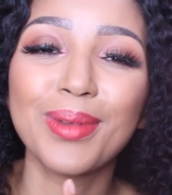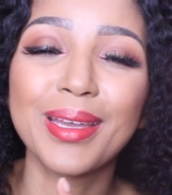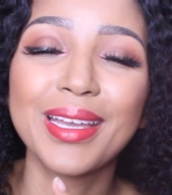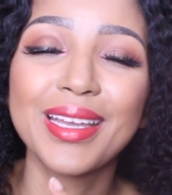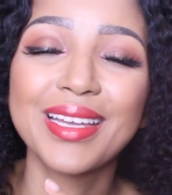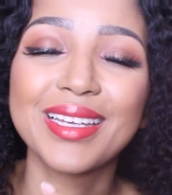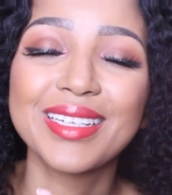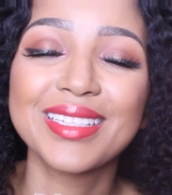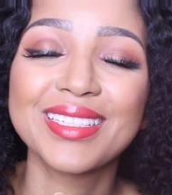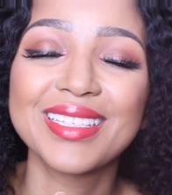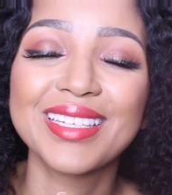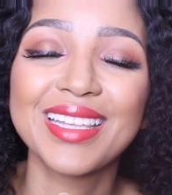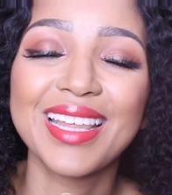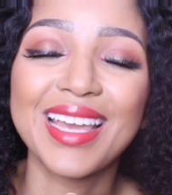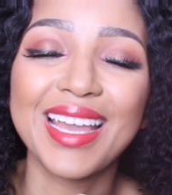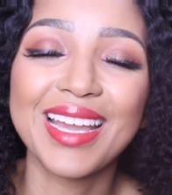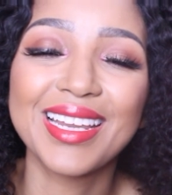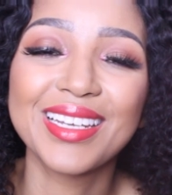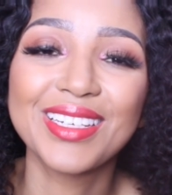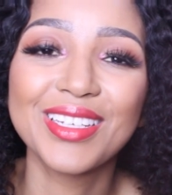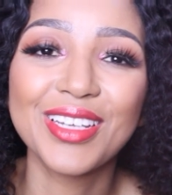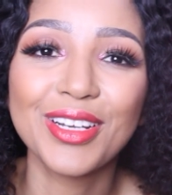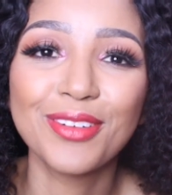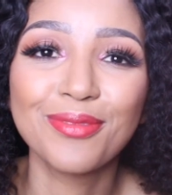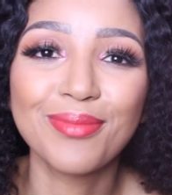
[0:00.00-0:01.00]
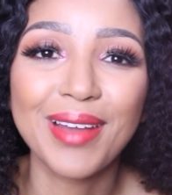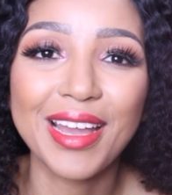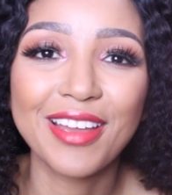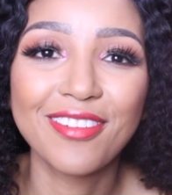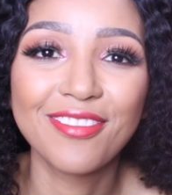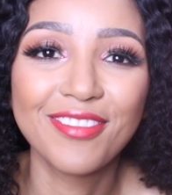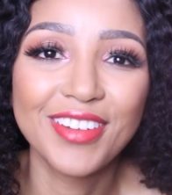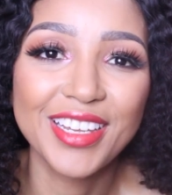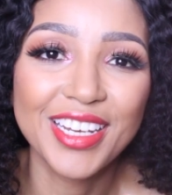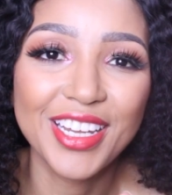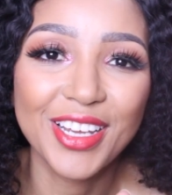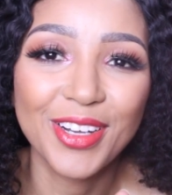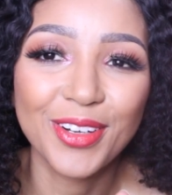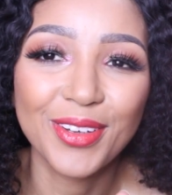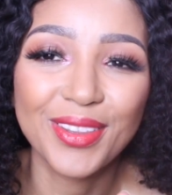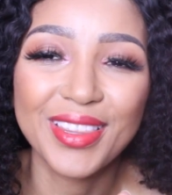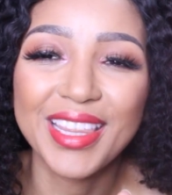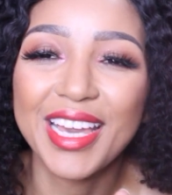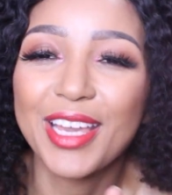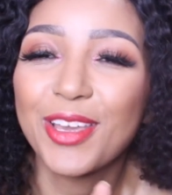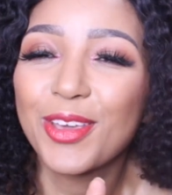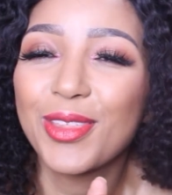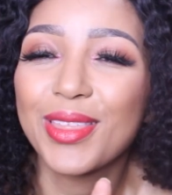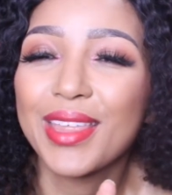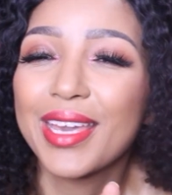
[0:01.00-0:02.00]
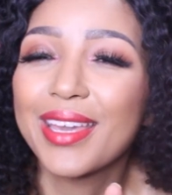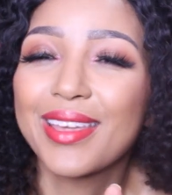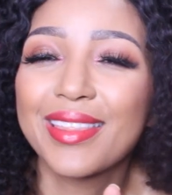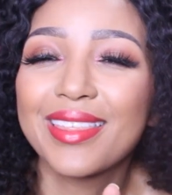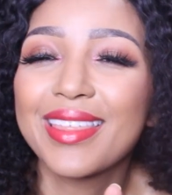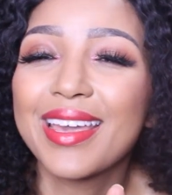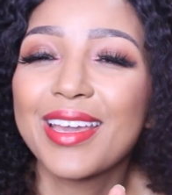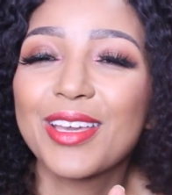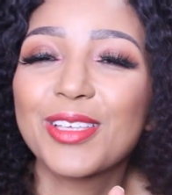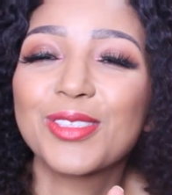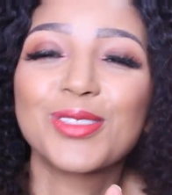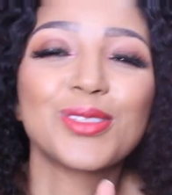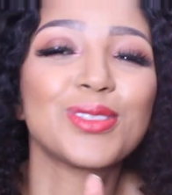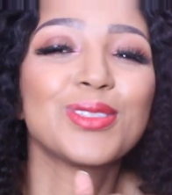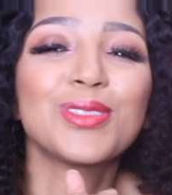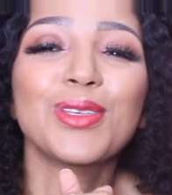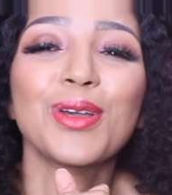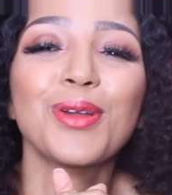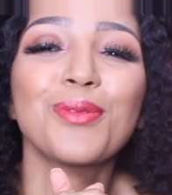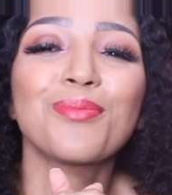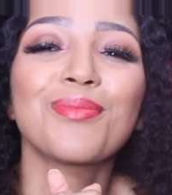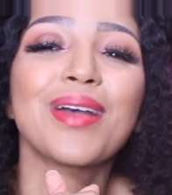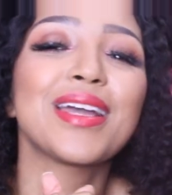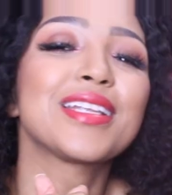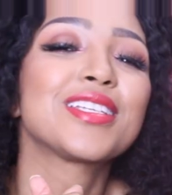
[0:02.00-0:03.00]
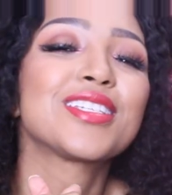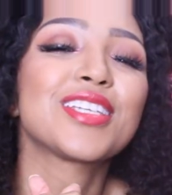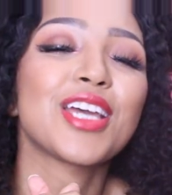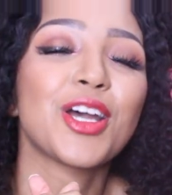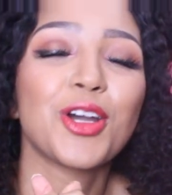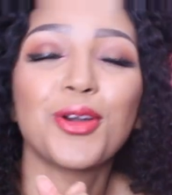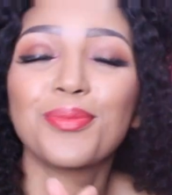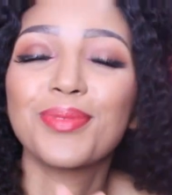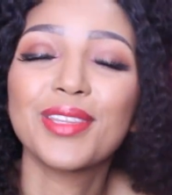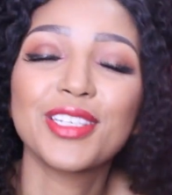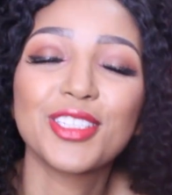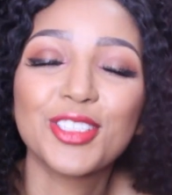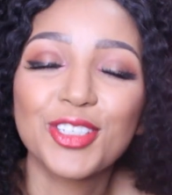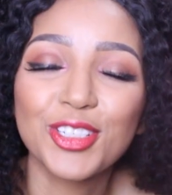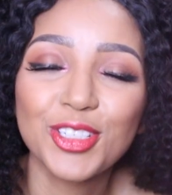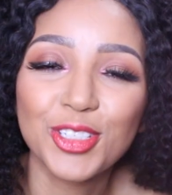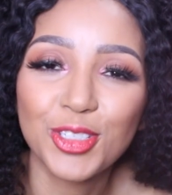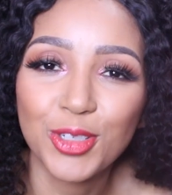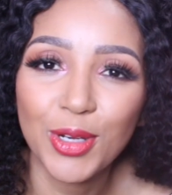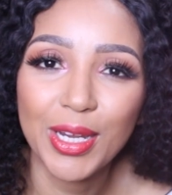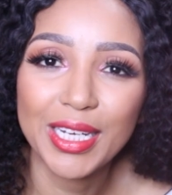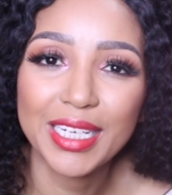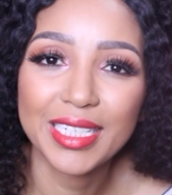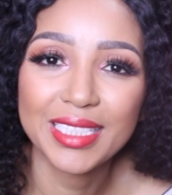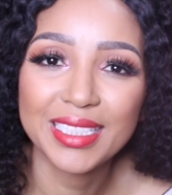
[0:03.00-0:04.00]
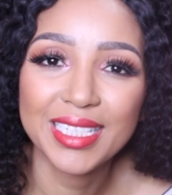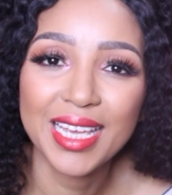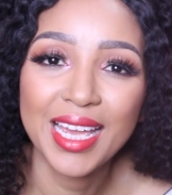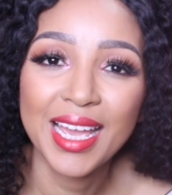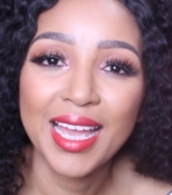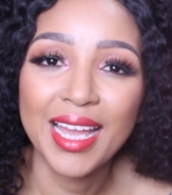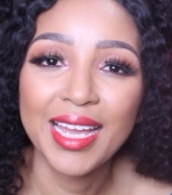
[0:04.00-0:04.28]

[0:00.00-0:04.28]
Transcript: for making it to the end of my video. Thank you, thank you, thank you so much. I hope that you enjoyed it.